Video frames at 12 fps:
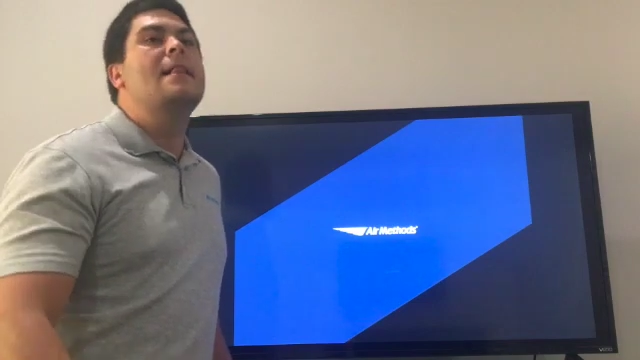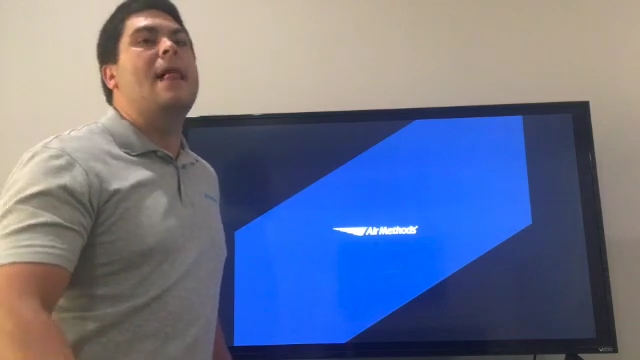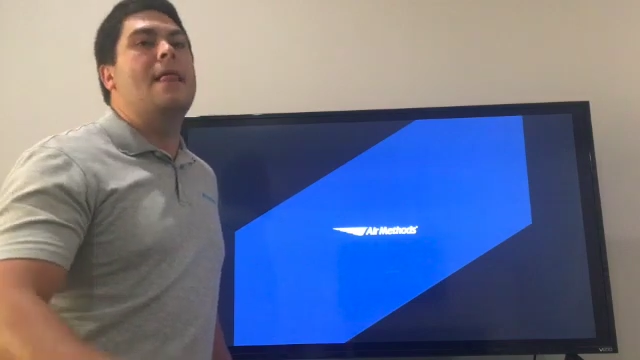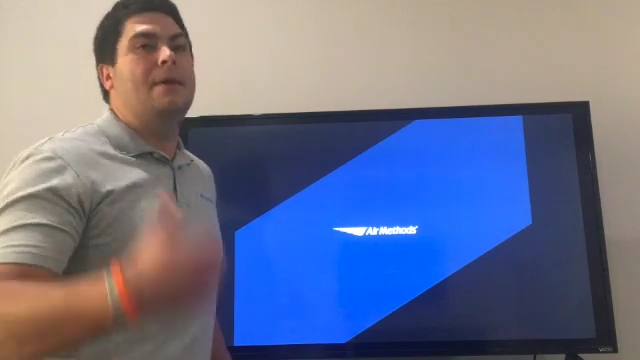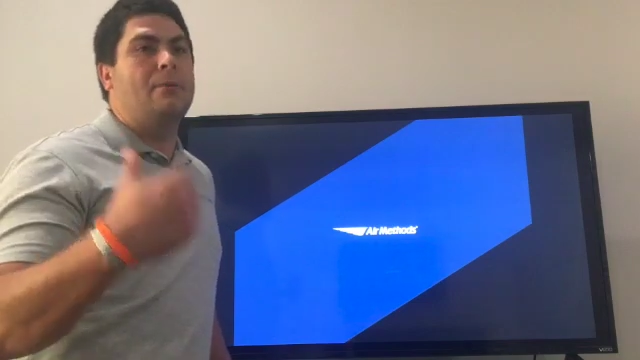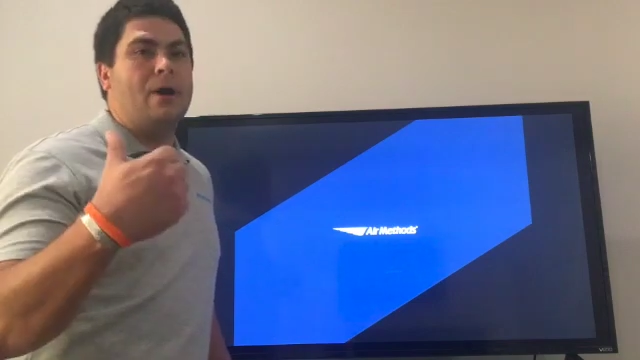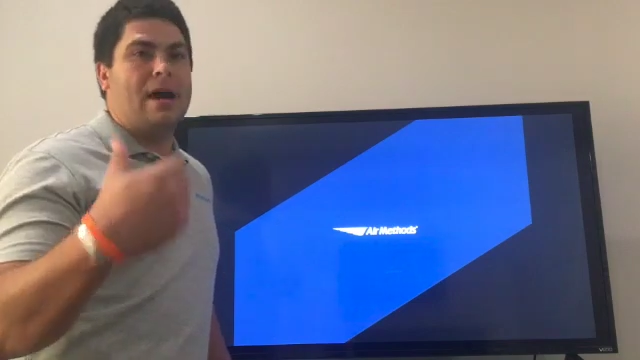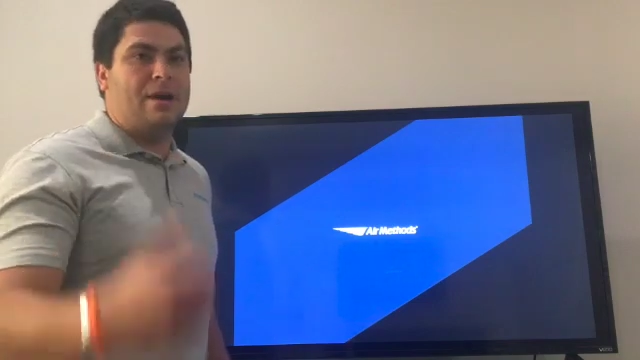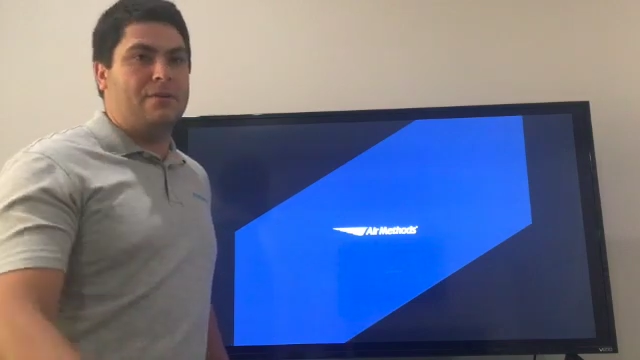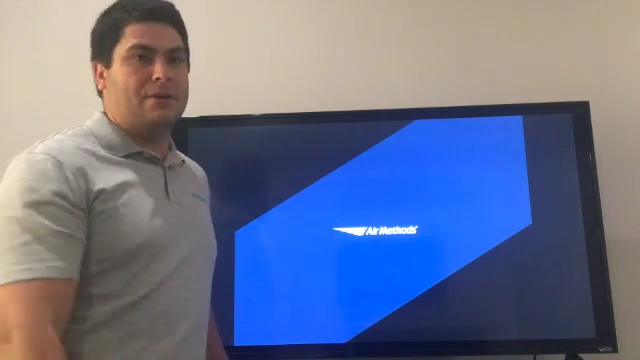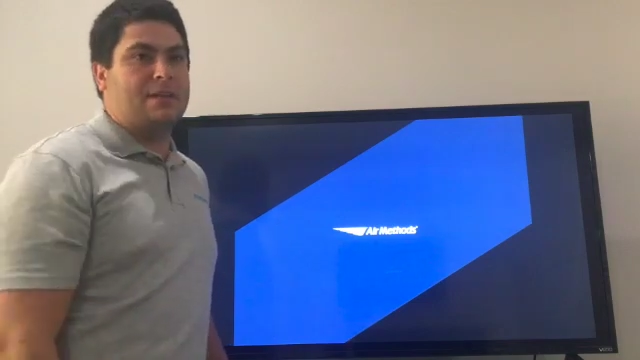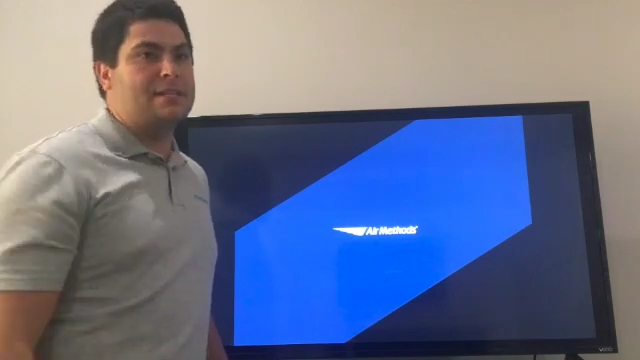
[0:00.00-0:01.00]
and then we'll head
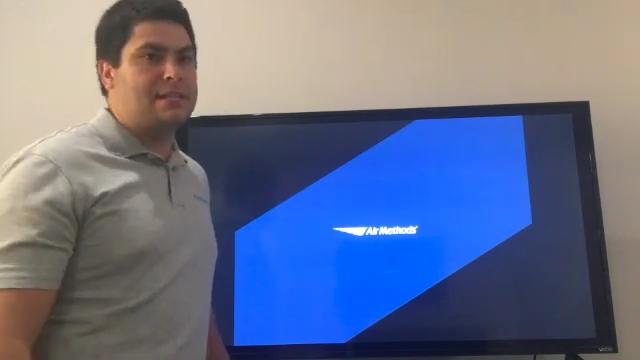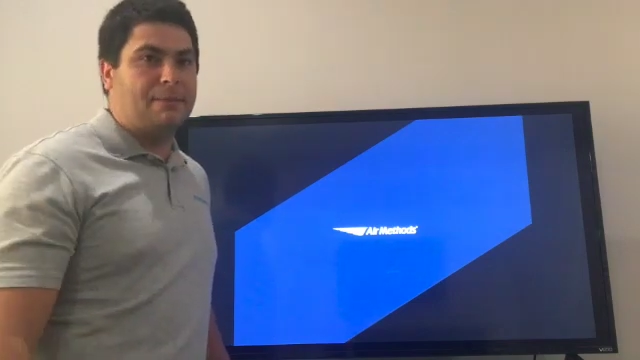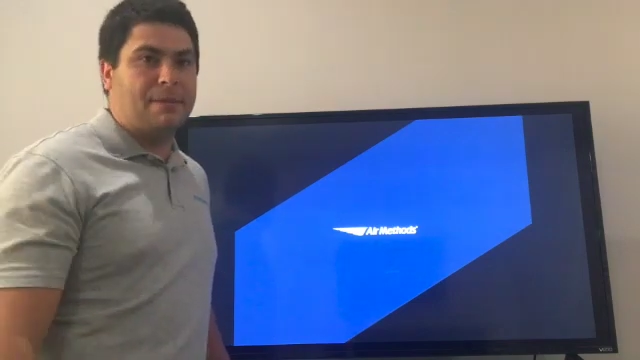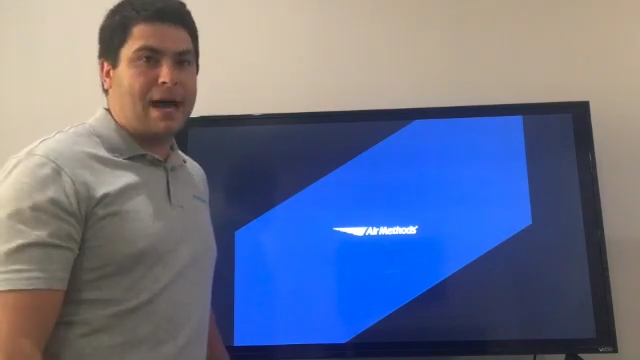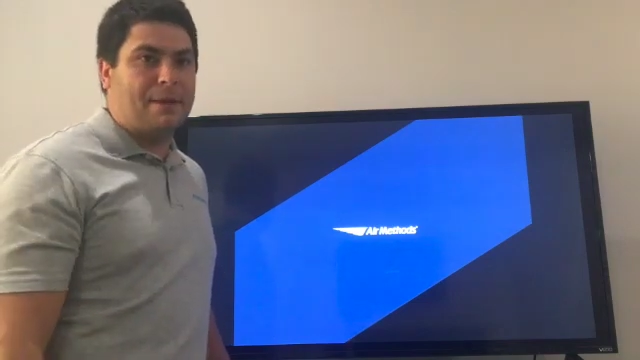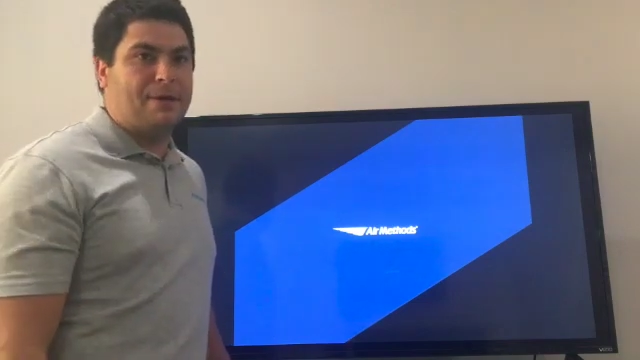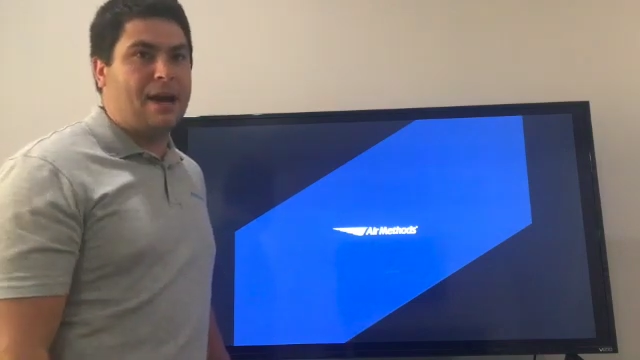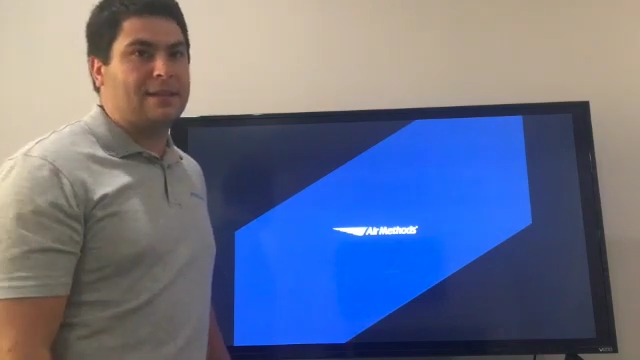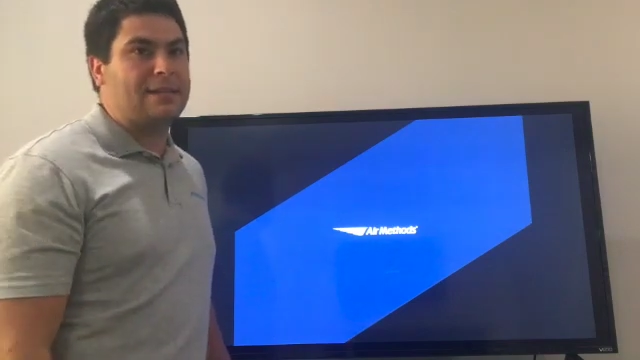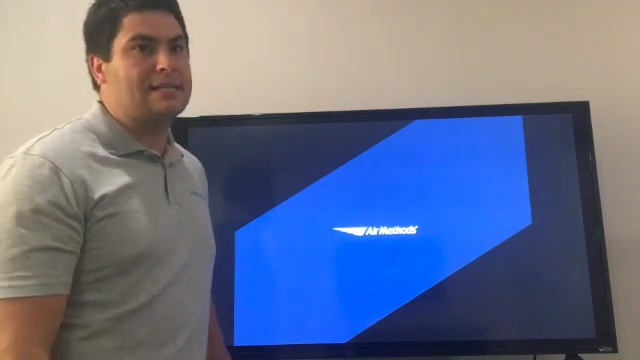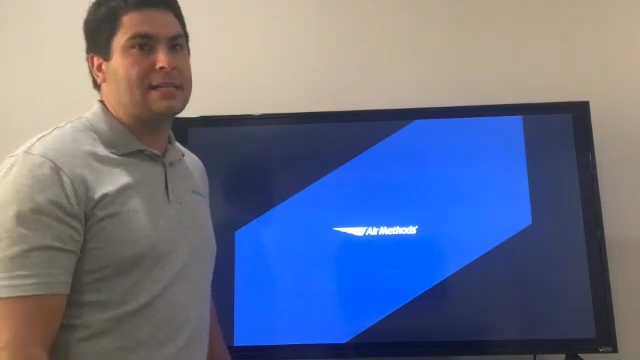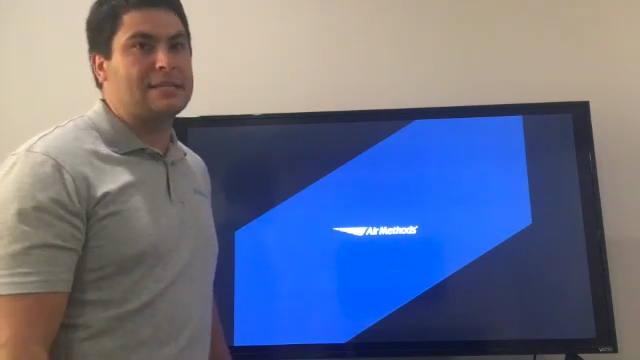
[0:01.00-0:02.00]
over to the sim lab and knock
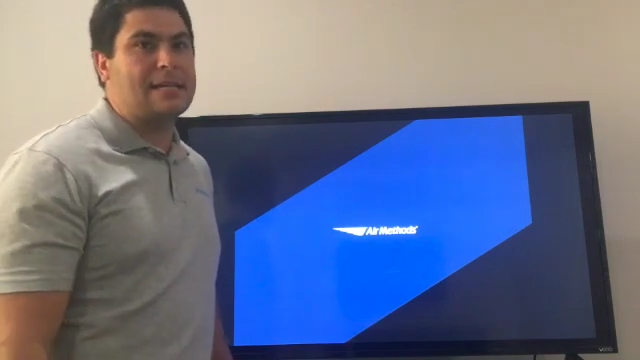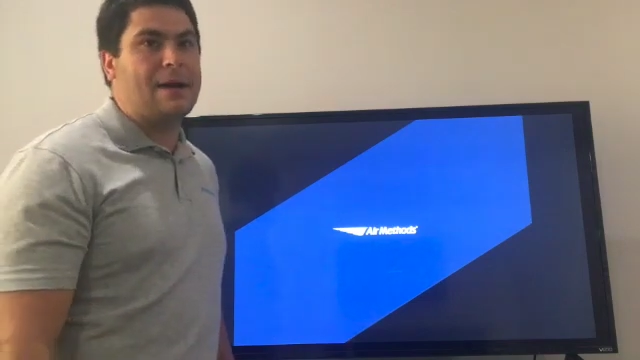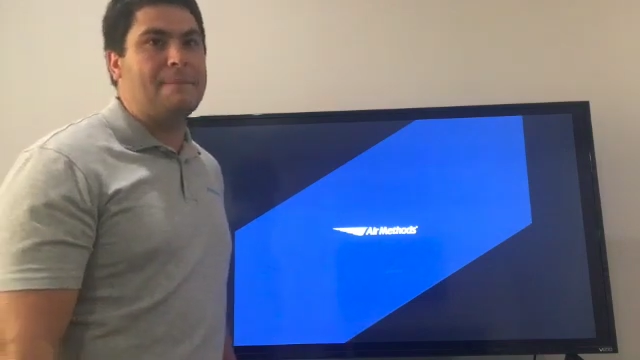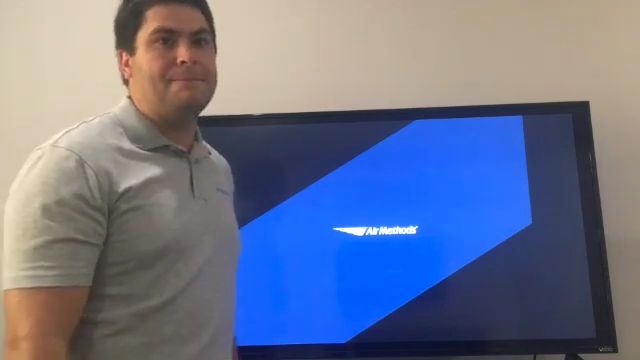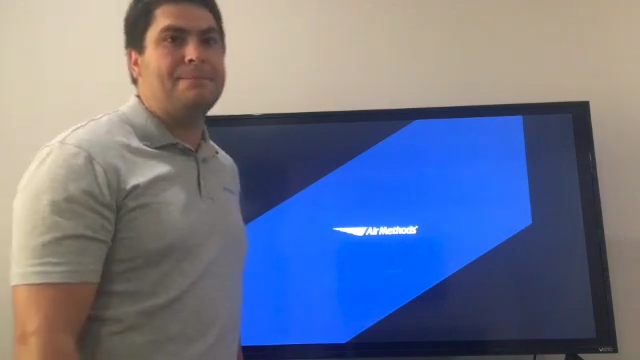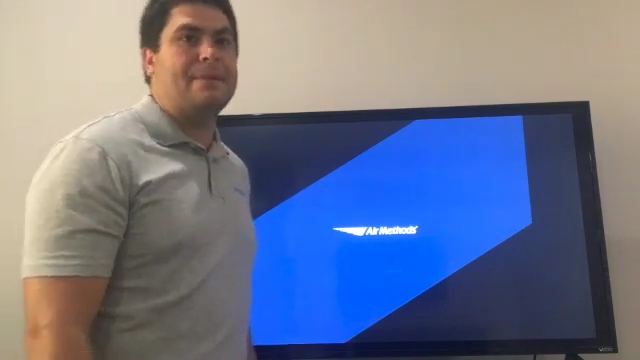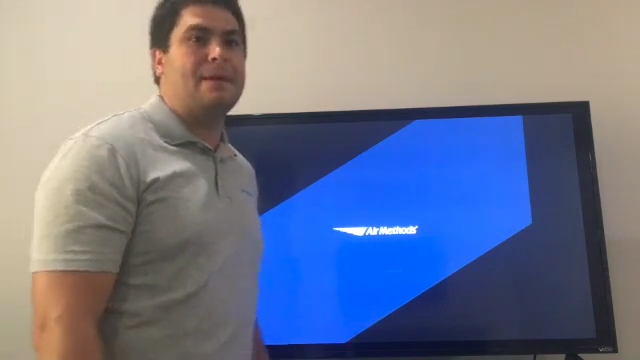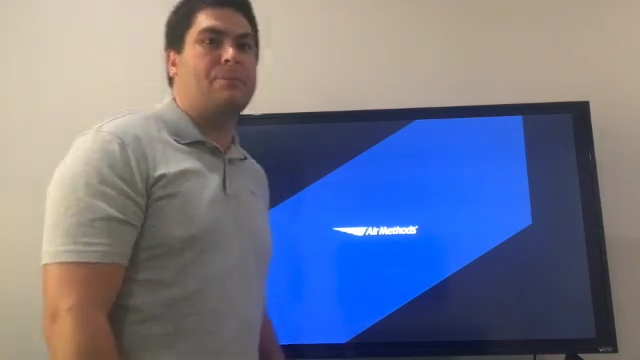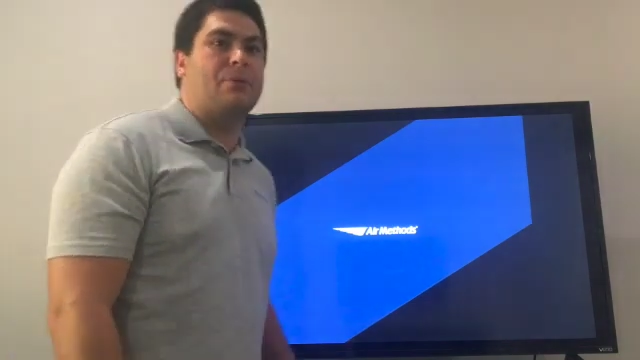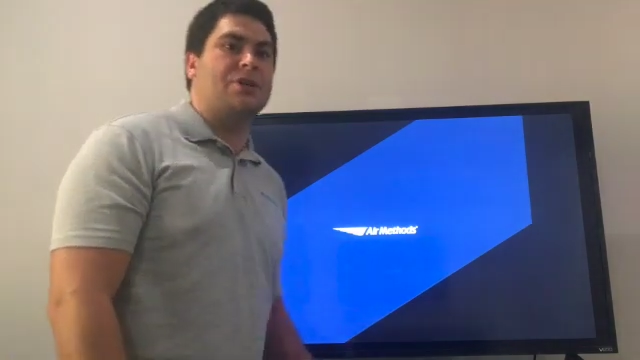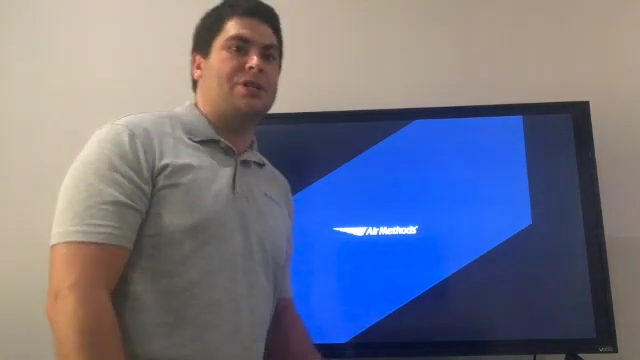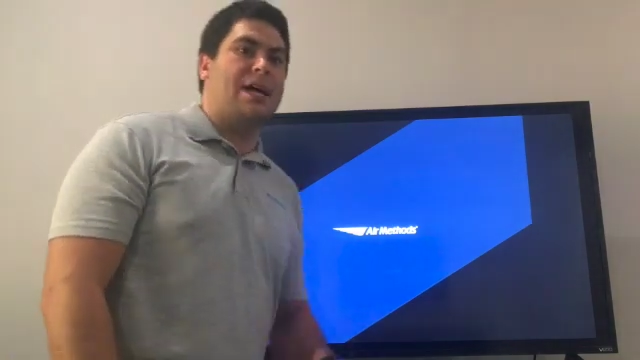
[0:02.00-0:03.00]
these things out.
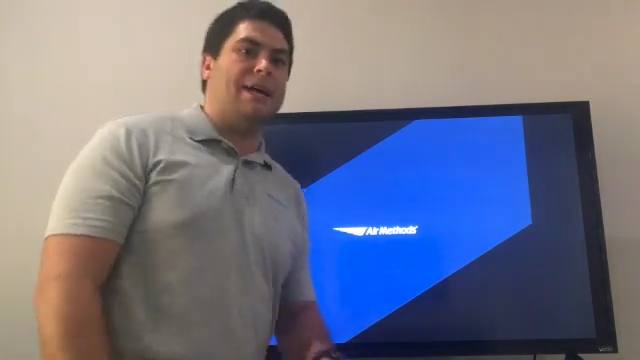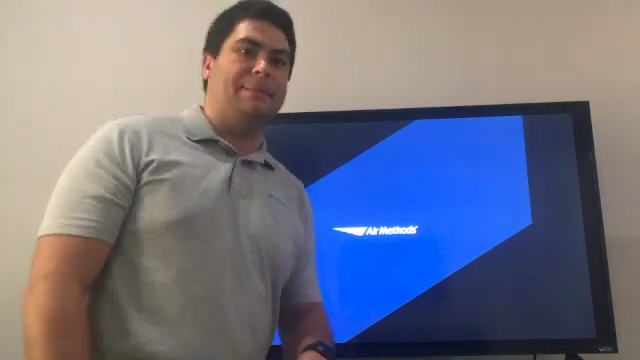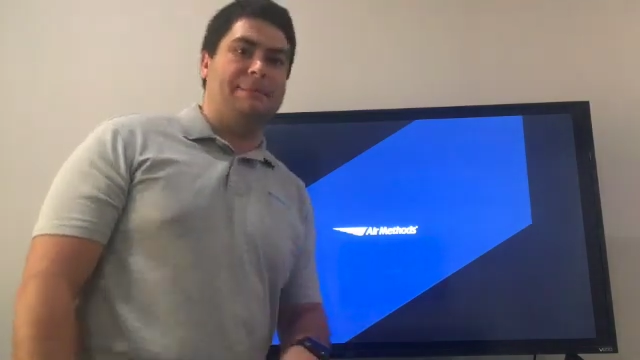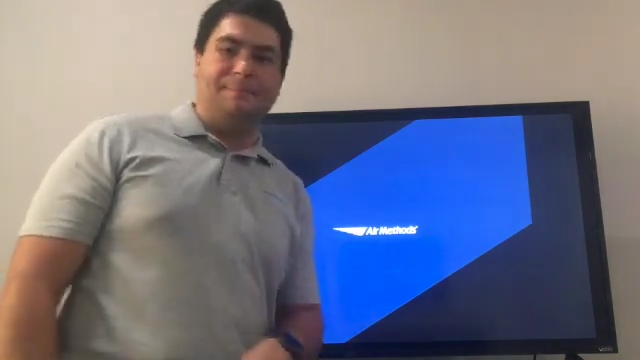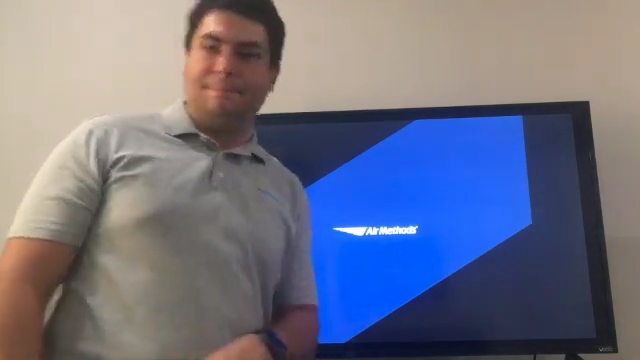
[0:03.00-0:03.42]
Appreciate it.